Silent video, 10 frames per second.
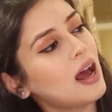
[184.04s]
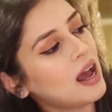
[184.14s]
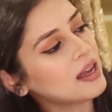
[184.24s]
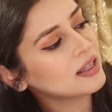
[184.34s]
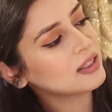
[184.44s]

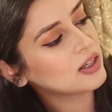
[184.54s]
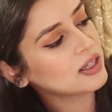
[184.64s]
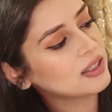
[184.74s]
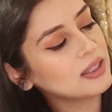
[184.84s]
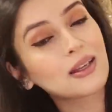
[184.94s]
and as you
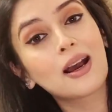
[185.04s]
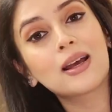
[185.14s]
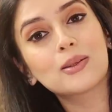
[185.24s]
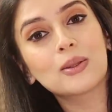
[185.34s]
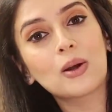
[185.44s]
can see
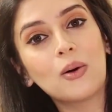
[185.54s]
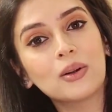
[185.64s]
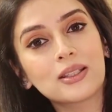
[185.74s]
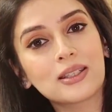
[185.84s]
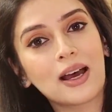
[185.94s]
guys with
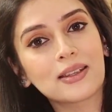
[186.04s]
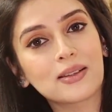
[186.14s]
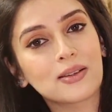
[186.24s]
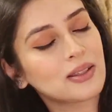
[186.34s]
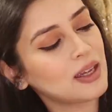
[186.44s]
all the
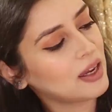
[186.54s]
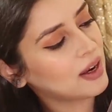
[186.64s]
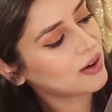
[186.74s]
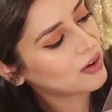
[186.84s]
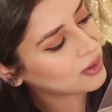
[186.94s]
tassels
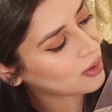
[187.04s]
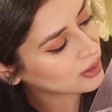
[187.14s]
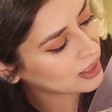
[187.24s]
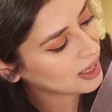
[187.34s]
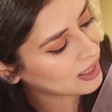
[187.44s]
here on
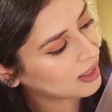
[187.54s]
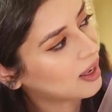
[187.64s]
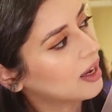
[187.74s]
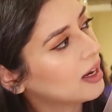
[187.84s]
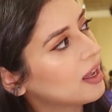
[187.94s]
all the
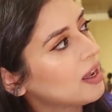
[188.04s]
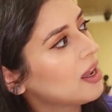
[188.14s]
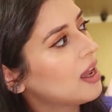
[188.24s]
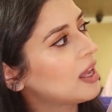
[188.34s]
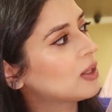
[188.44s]
neckline
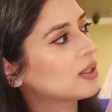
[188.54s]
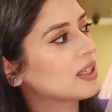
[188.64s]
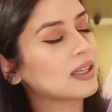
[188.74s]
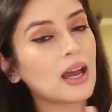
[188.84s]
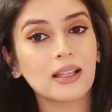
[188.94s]
it looks
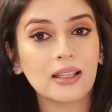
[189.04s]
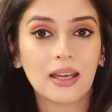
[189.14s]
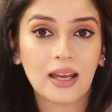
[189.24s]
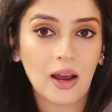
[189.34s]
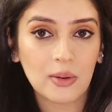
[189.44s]
exactly
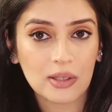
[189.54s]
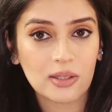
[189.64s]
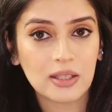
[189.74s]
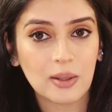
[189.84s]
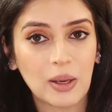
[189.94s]
like how it
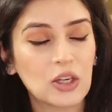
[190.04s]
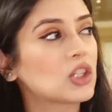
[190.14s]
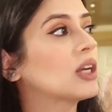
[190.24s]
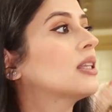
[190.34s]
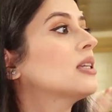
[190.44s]
does in the
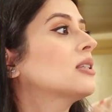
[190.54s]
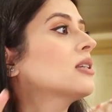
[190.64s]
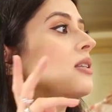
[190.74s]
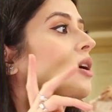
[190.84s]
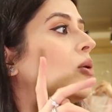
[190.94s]
picture this
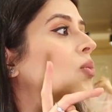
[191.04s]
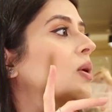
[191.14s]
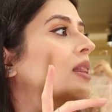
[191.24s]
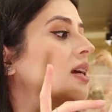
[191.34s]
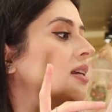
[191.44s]
does come
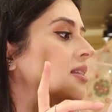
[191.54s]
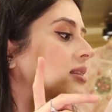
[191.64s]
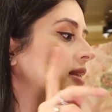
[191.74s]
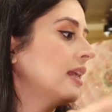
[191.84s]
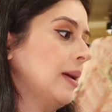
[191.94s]
with a
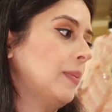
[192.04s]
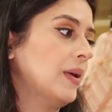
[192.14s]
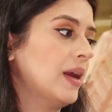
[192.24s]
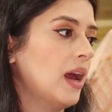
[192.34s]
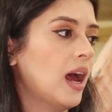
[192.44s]
slip
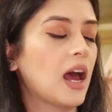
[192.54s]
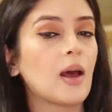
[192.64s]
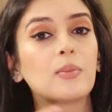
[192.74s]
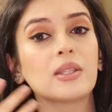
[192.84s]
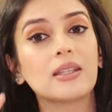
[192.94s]

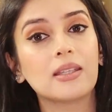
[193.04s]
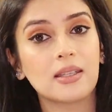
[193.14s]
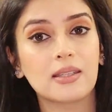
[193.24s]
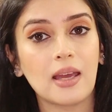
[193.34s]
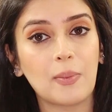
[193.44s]
and this
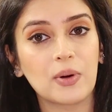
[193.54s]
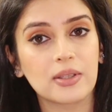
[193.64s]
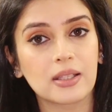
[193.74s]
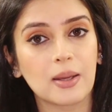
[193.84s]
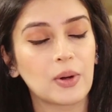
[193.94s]
is a
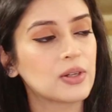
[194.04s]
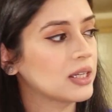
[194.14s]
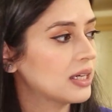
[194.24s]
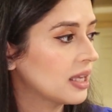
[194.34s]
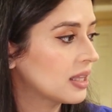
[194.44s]
separate slip
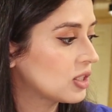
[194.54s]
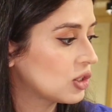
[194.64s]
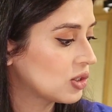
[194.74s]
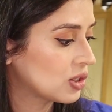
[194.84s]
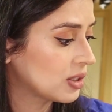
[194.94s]
underneath
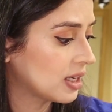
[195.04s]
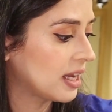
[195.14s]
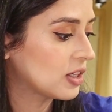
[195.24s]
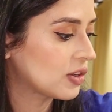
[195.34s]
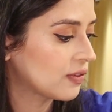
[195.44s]
due to the
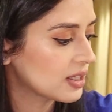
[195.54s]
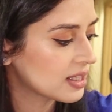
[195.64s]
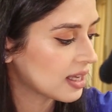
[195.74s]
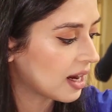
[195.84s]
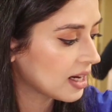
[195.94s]
nature of the
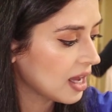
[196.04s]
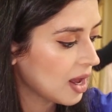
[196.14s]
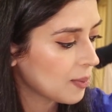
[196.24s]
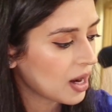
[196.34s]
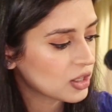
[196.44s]
design
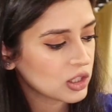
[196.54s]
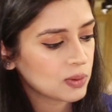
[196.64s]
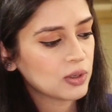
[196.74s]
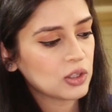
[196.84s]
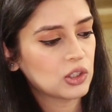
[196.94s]
but I
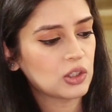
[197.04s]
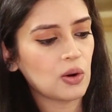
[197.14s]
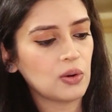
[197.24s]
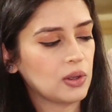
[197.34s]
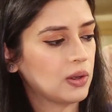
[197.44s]
just want to
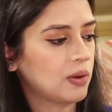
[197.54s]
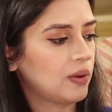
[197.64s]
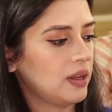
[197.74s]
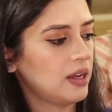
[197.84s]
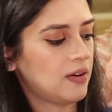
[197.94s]
show you
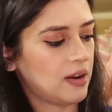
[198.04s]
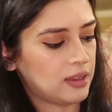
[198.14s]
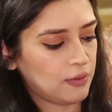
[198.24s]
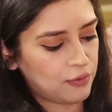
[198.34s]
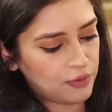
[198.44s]
here
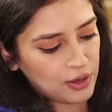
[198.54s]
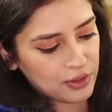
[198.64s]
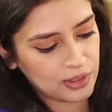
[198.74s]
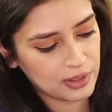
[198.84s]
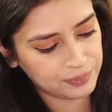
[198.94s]
at the
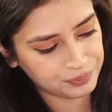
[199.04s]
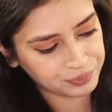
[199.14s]
front